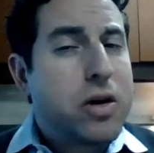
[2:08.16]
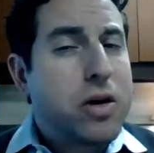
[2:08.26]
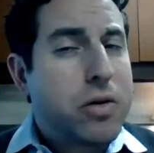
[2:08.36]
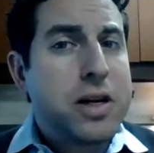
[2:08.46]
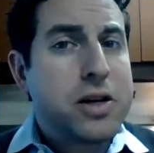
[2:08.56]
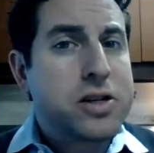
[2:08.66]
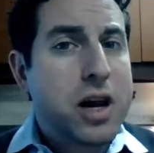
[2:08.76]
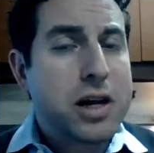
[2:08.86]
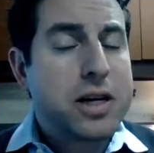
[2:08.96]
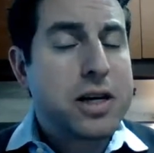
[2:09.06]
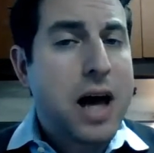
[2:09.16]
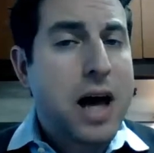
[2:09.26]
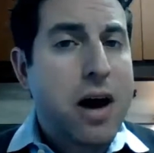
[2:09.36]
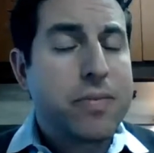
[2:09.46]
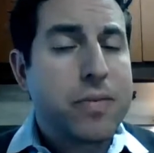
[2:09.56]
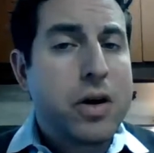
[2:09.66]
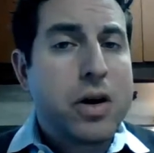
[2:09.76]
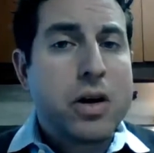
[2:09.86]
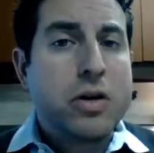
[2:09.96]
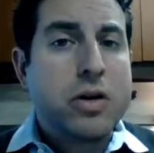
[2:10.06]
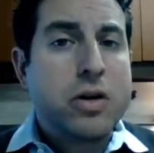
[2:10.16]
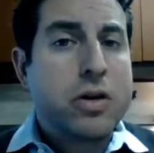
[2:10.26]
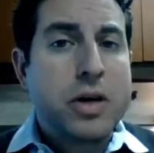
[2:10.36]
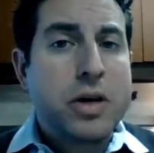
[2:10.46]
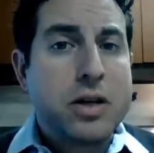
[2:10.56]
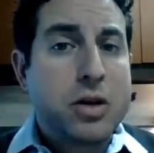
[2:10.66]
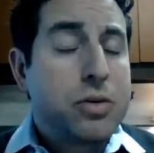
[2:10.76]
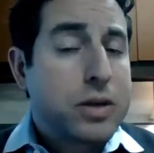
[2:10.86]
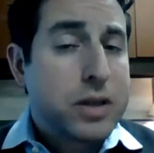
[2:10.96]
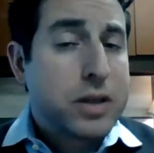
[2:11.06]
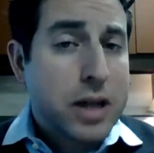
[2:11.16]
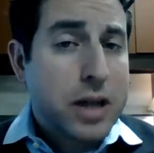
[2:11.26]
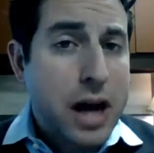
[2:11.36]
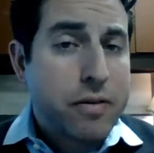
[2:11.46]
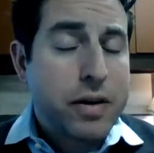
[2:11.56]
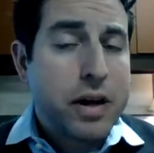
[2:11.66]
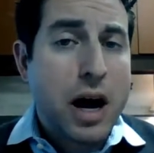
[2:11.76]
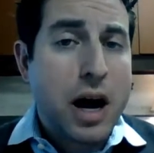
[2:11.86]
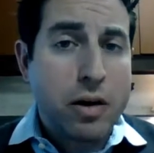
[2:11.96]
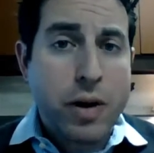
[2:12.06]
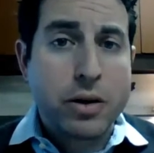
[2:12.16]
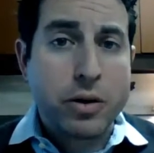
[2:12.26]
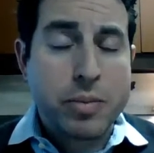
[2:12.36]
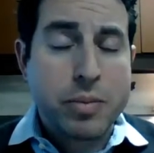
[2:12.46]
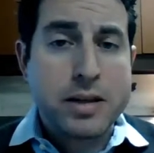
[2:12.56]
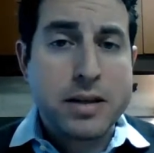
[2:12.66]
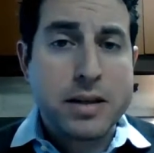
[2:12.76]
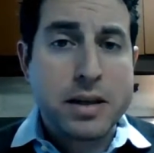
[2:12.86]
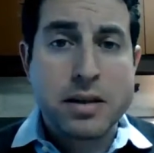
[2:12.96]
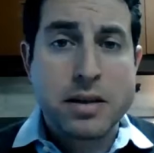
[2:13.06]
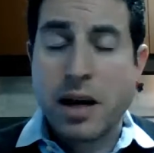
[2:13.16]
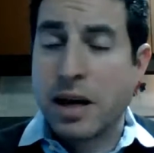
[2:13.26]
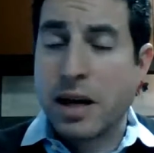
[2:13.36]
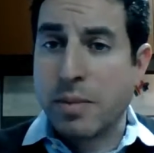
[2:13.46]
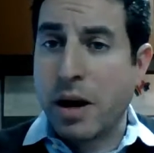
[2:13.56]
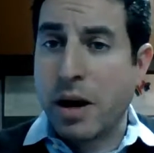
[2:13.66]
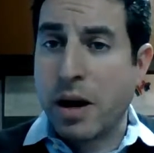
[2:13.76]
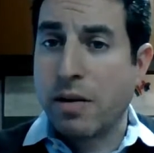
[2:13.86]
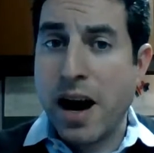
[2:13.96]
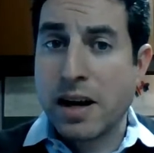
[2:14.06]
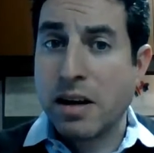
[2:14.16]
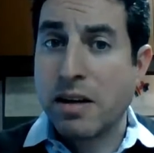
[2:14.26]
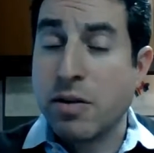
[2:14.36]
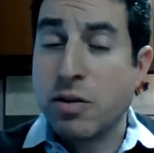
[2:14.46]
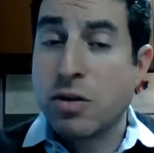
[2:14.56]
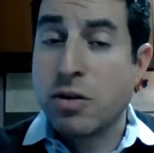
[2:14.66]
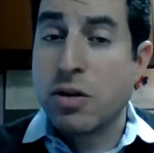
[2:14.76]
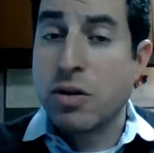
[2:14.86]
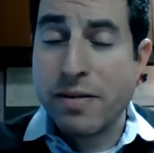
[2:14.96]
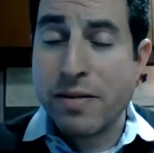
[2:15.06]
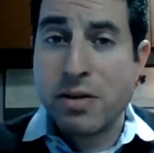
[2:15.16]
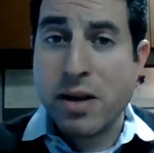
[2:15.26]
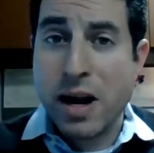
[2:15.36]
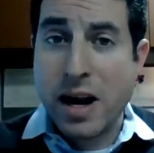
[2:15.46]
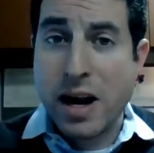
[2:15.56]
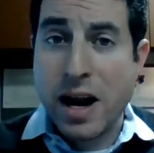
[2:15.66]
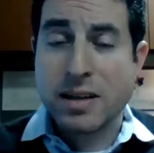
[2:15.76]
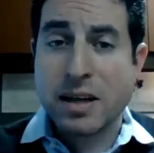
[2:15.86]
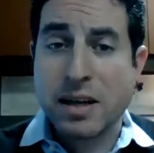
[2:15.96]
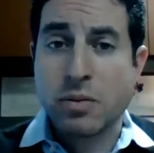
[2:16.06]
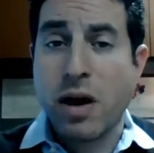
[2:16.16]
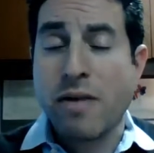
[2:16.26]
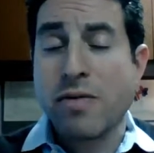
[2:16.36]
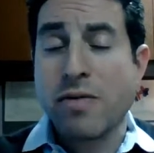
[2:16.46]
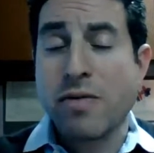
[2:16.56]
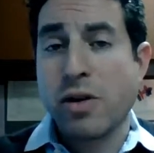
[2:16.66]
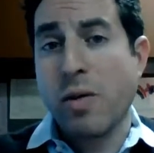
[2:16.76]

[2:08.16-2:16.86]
need to shut it down. You don't need to sign out of it on a regular basis. As a matter of fact, if you don't have internet access wherever you're going